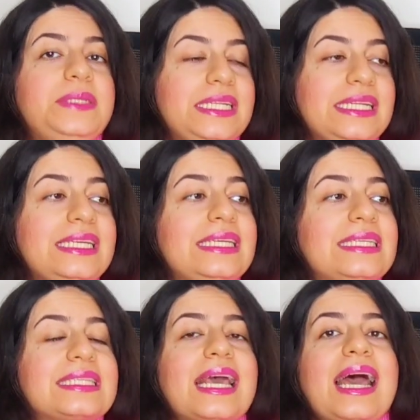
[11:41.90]

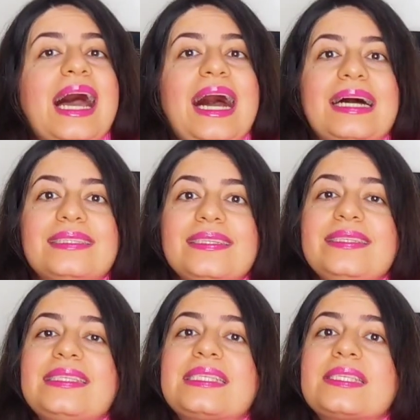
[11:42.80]
Please add
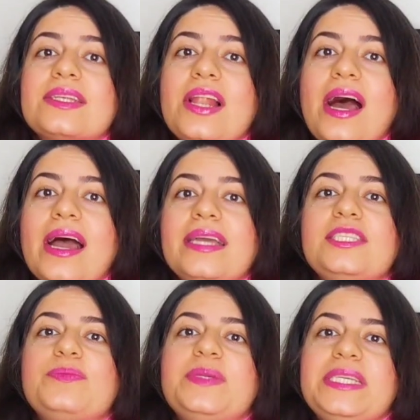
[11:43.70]
a
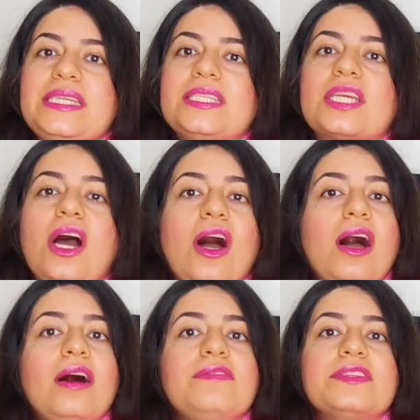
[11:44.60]
slight pinch
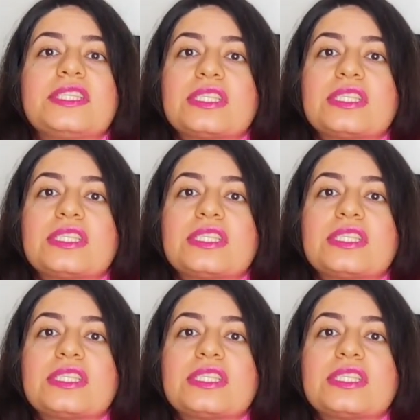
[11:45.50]
of